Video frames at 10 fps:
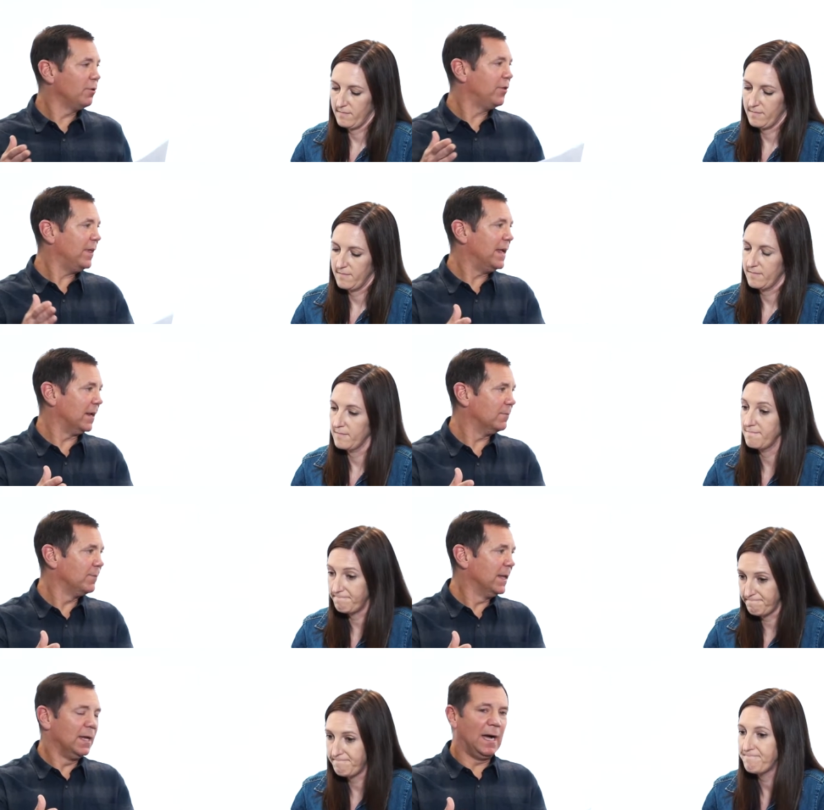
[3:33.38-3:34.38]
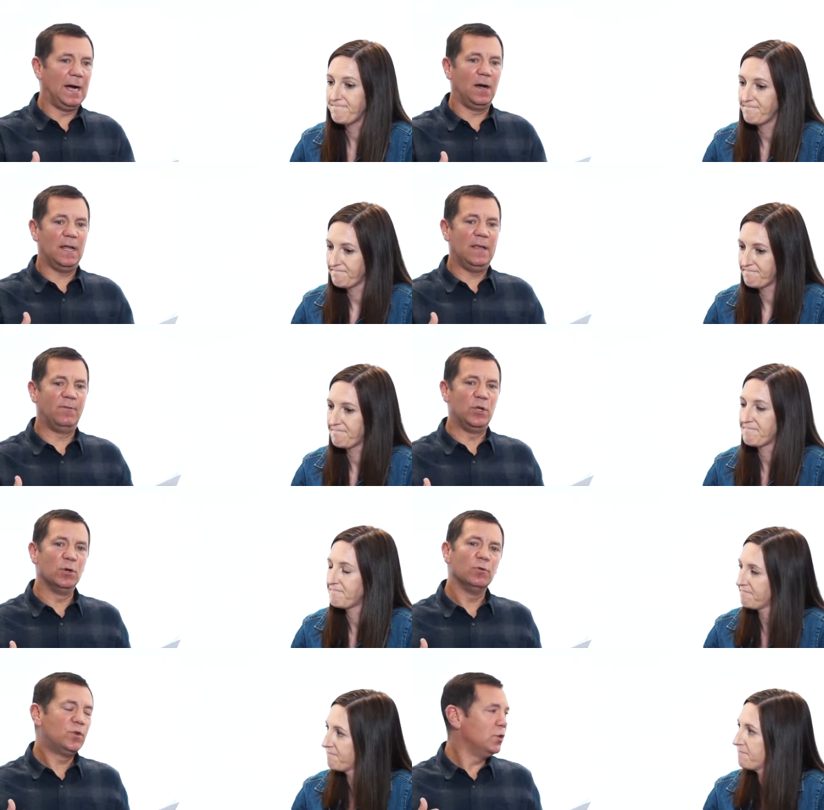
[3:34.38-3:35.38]
Speaker 1: thing. Mm-hmm. Uh, if
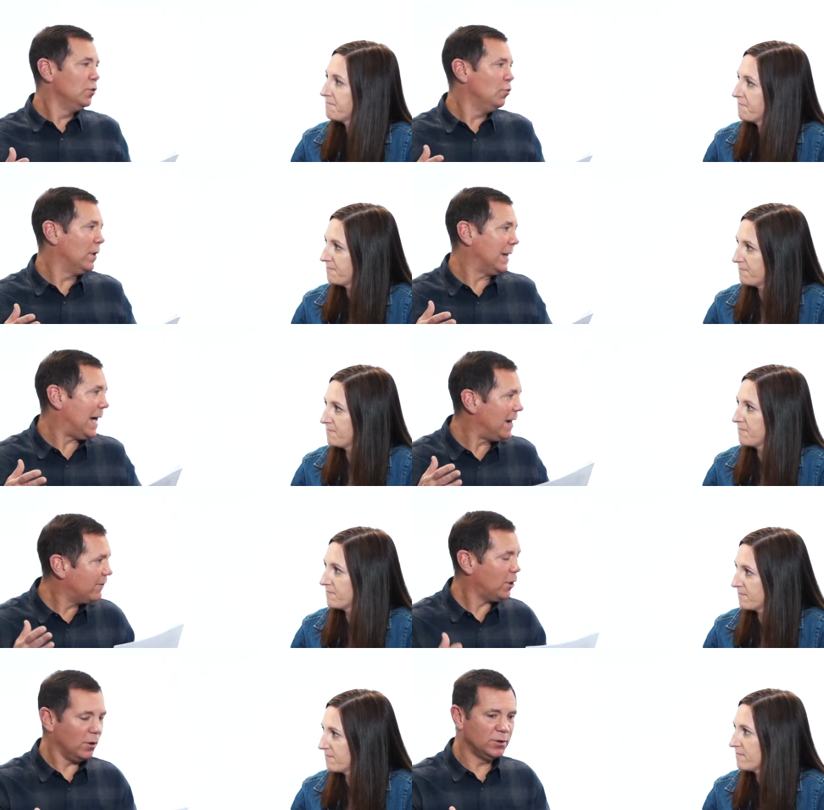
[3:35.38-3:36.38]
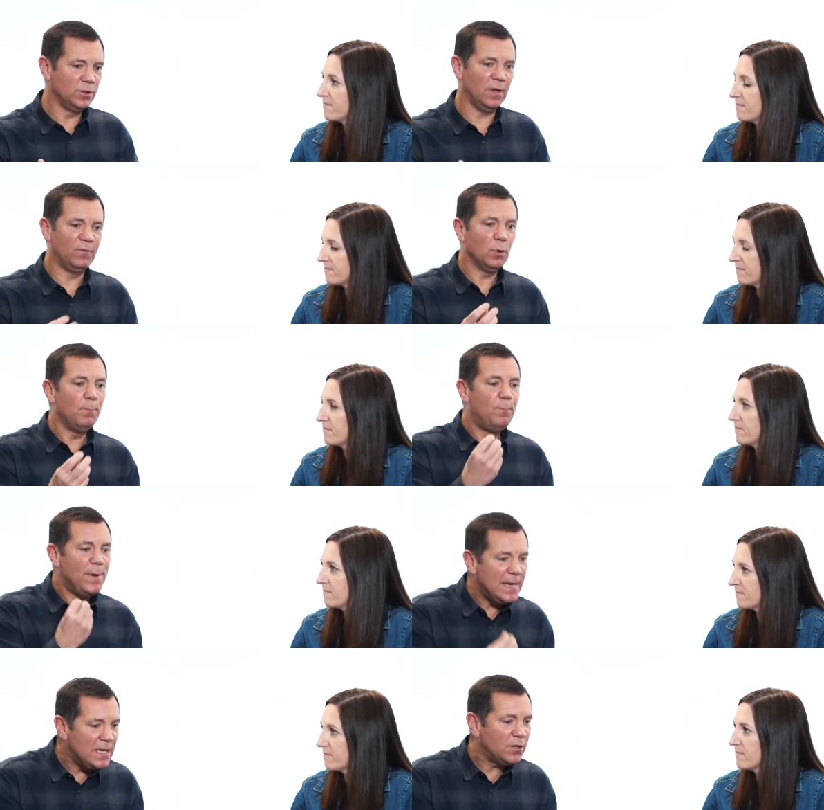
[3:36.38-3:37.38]
you'll do what I've called you, if you'll
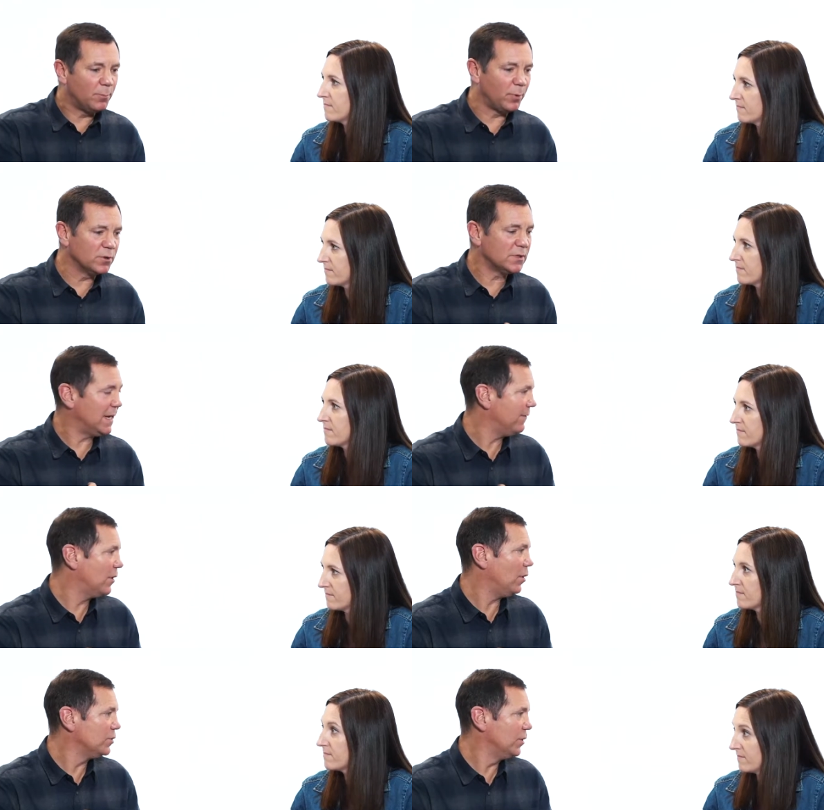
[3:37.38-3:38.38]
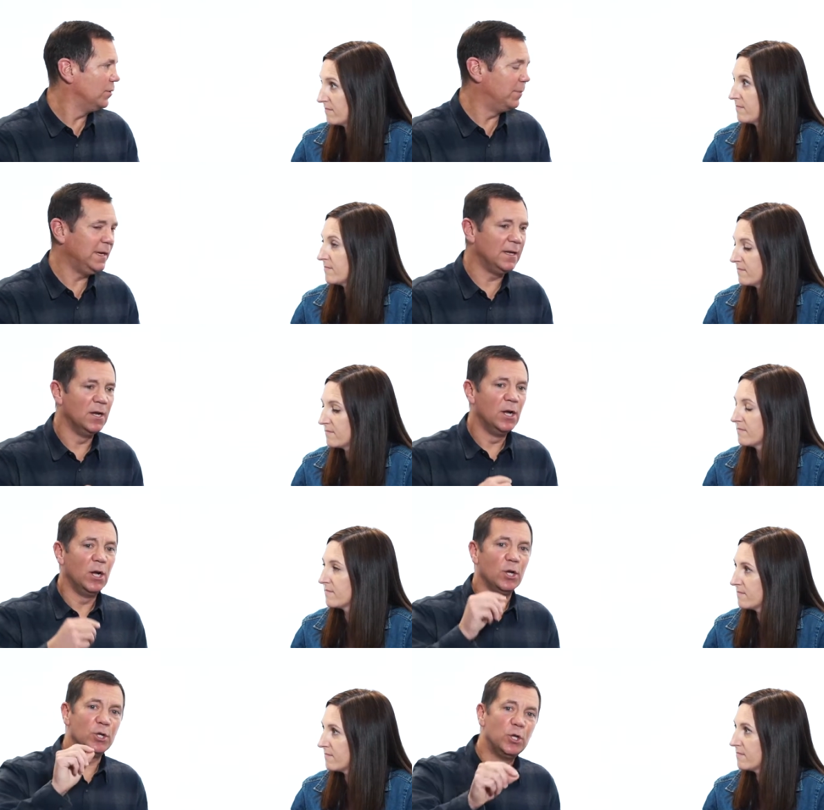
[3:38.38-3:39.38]
be the person I've called you to be,
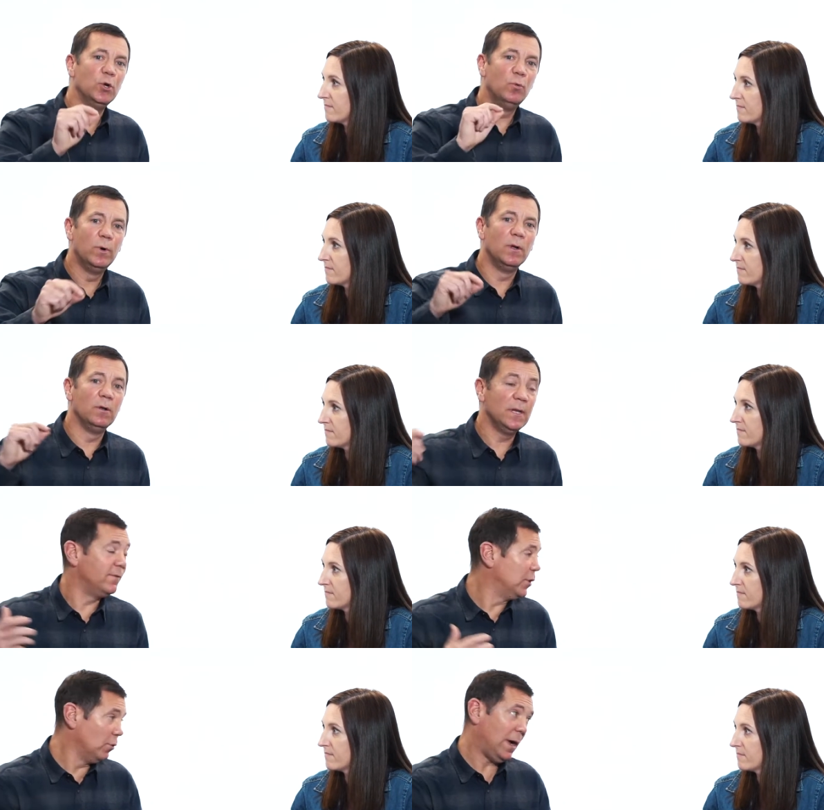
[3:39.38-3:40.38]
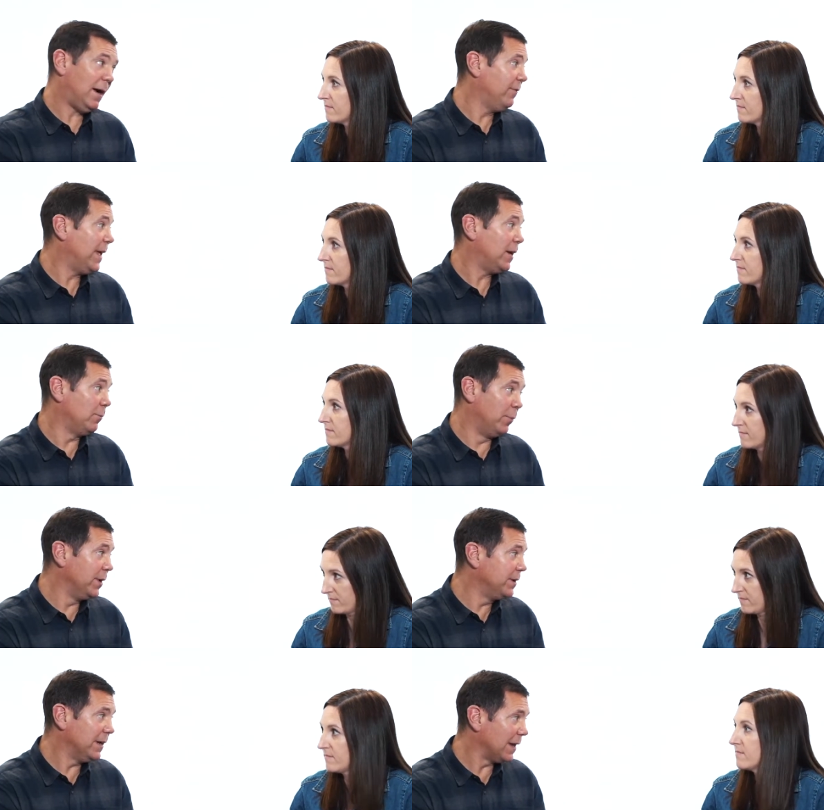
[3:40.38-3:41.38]
you will live. You'll have that
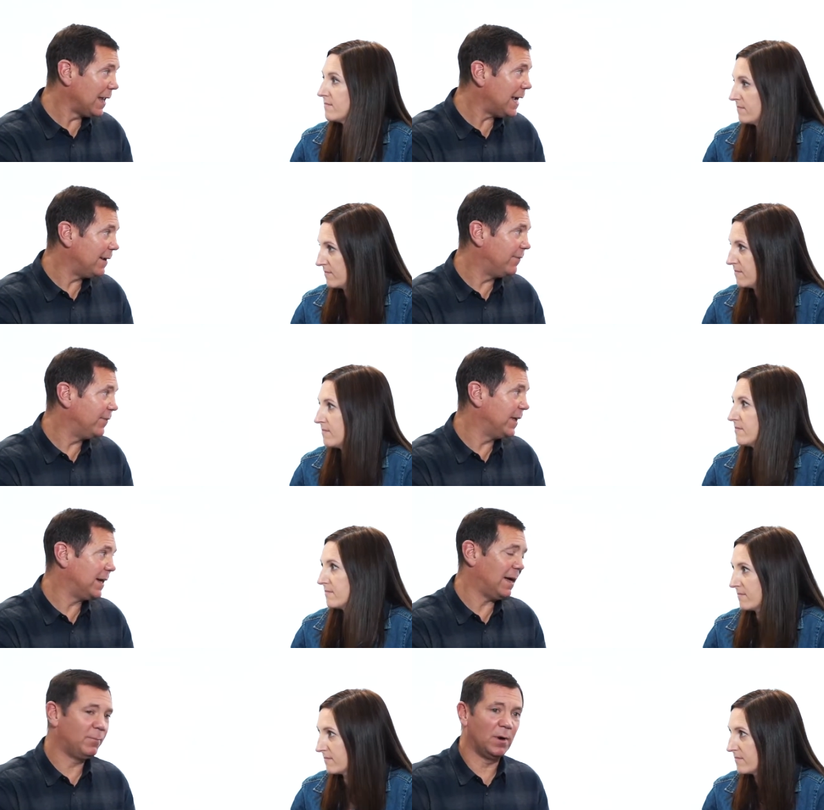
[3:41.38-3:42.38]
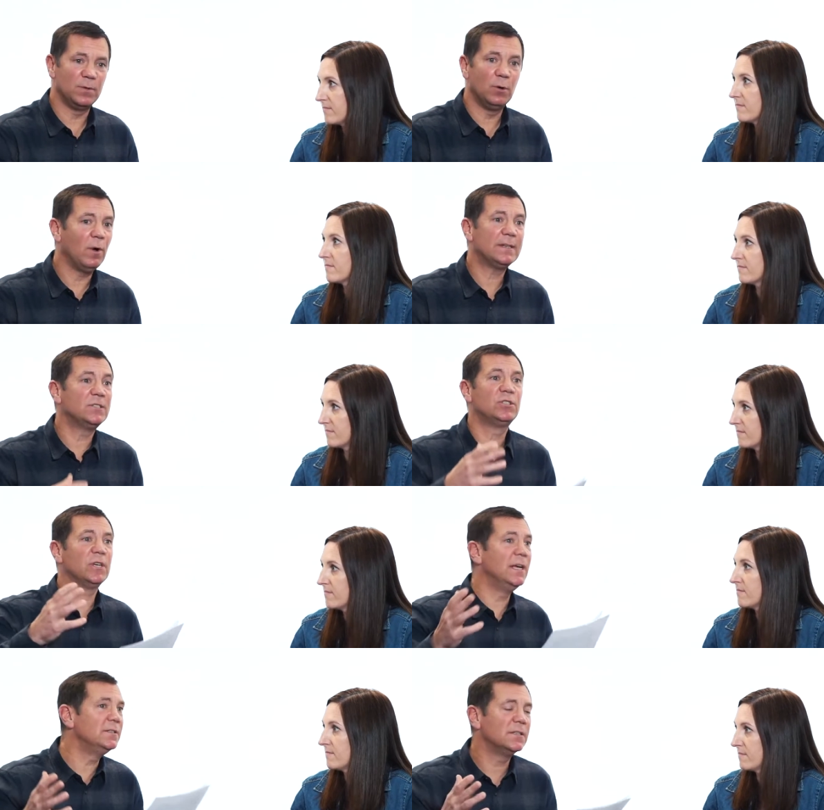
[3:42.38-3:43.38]
abundant life that I promise. You don't have to
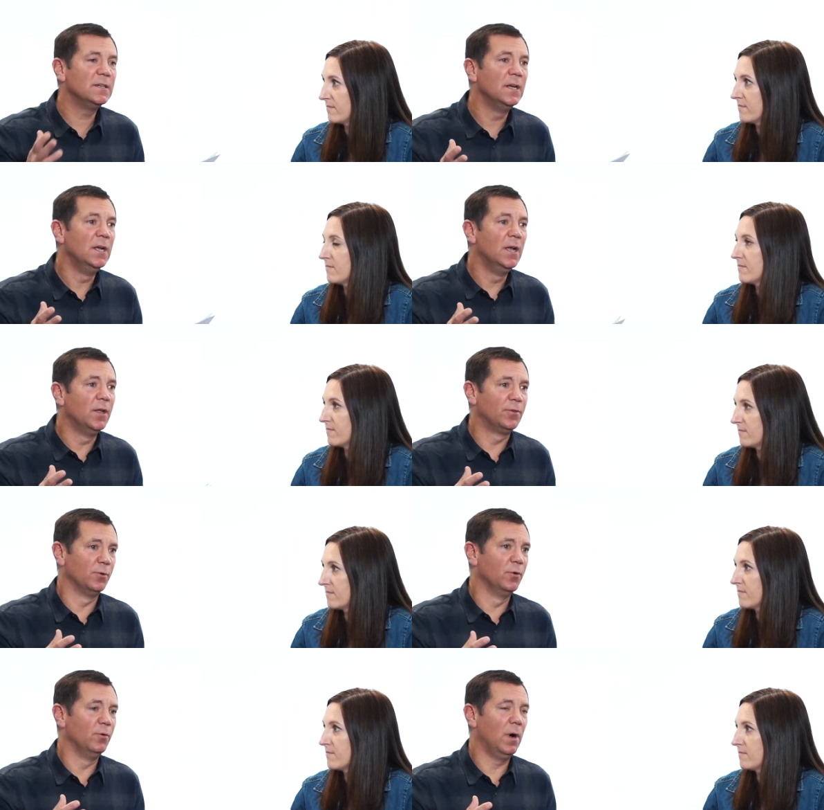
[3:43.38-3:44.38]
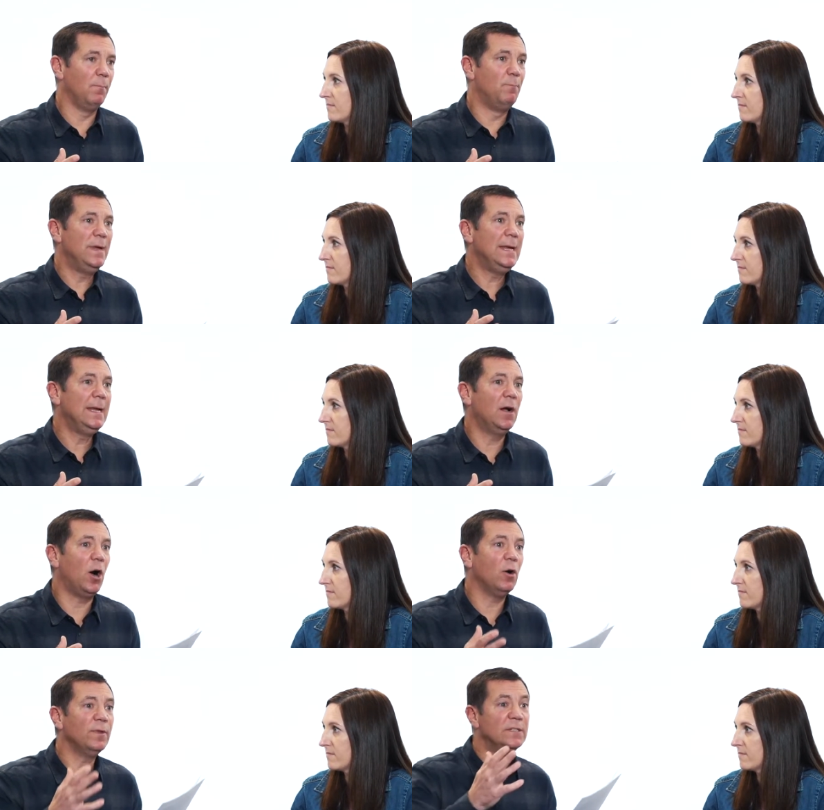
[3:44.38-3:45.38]
chase it through uh, being
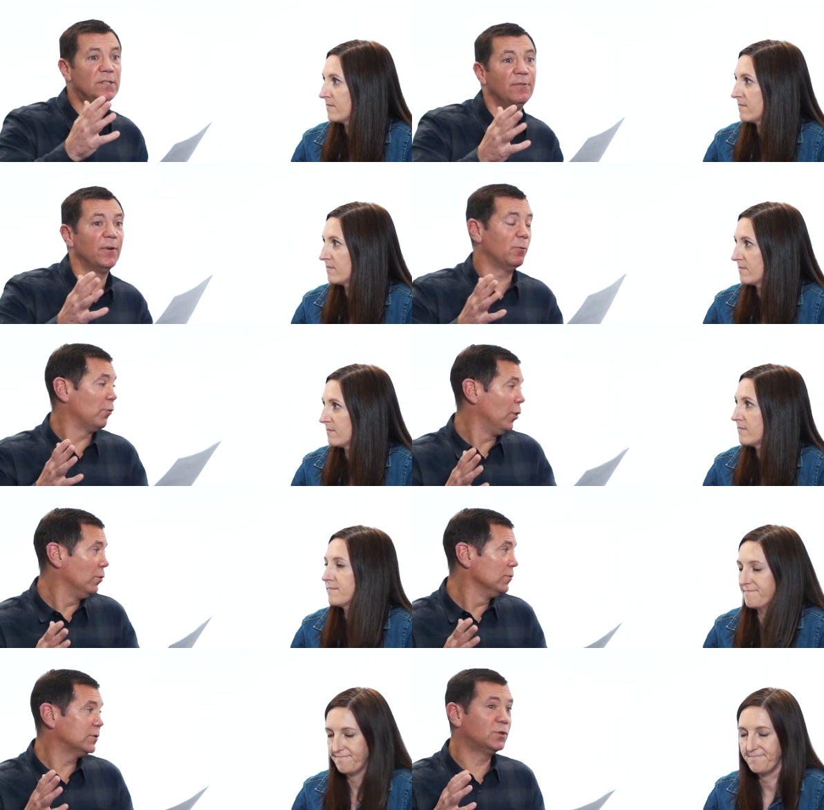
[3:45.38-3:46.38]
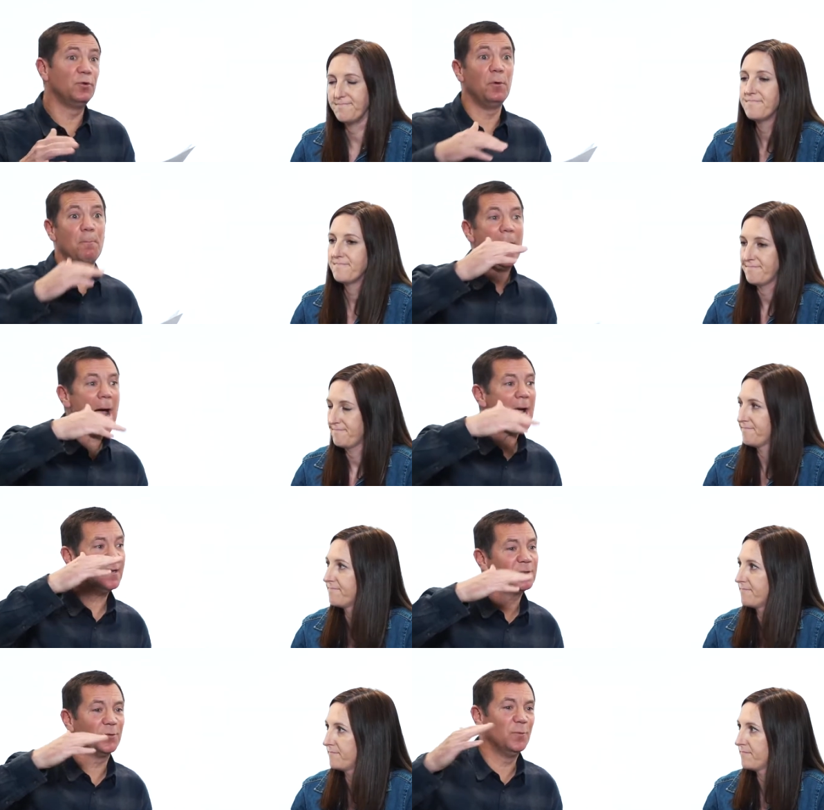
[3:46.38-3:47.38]
all these different roles mm-hmm. to the mm-hmm. max or